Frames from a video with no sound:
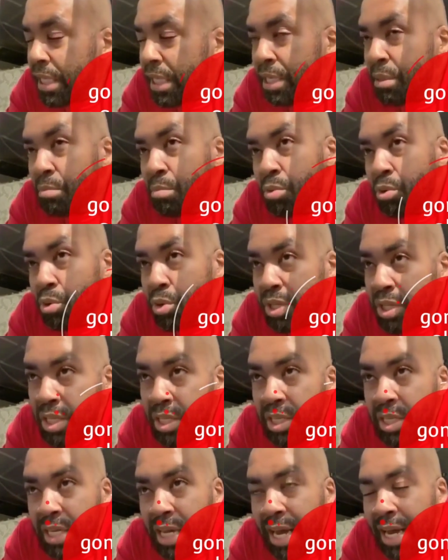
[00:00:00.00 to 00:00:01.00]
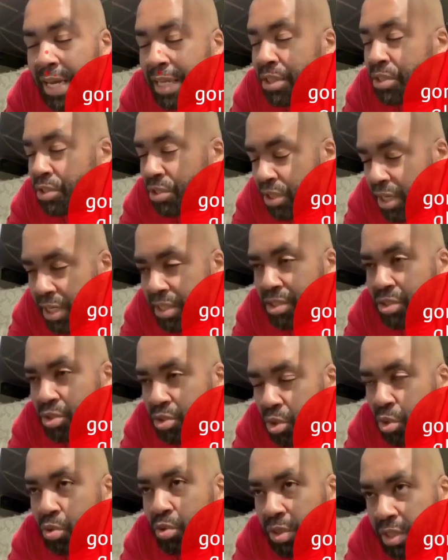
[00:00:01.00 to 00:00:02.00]
an employee. I
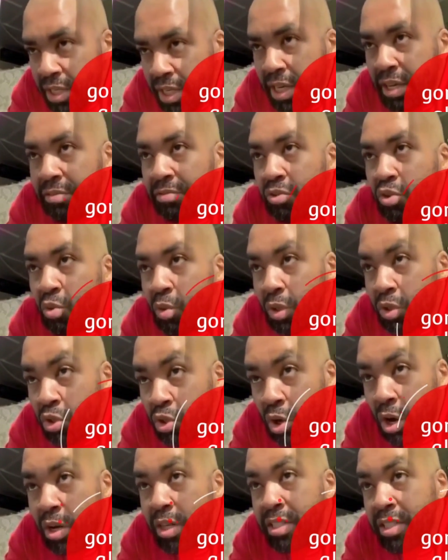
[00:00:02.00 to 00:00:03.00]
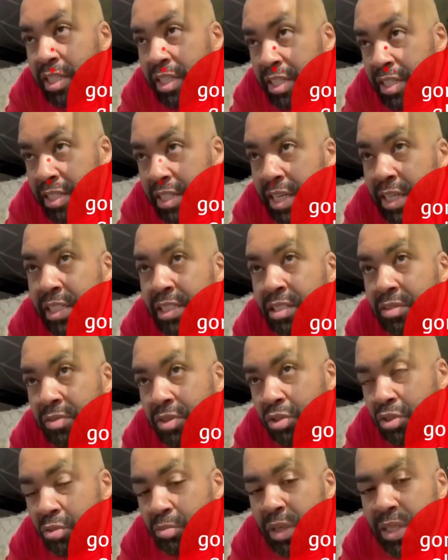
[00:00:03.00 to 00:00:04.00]
just don't care. If you are toxic and
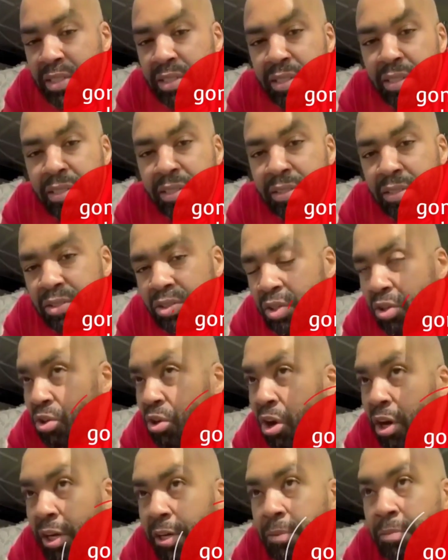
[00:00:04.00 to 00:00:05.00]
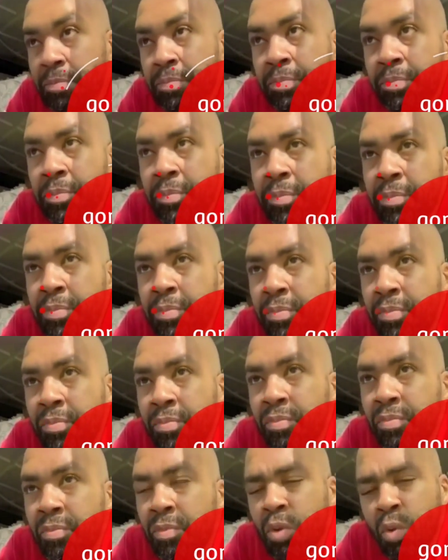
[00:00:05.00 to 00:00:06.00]
negative in my circle, you're gone.
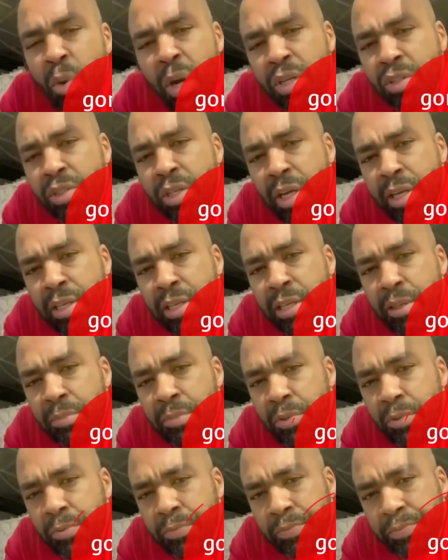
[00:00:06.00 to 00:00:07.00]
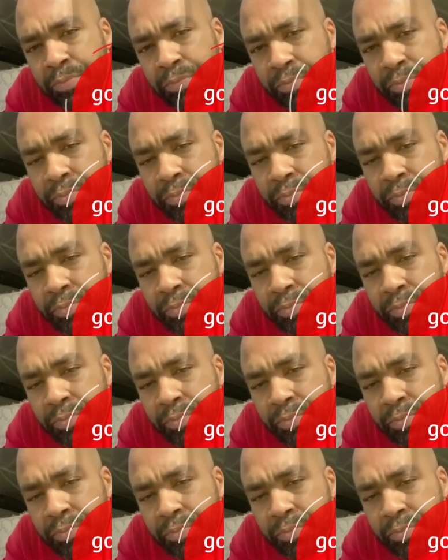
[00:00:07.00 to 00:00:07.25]
Why should I keep you?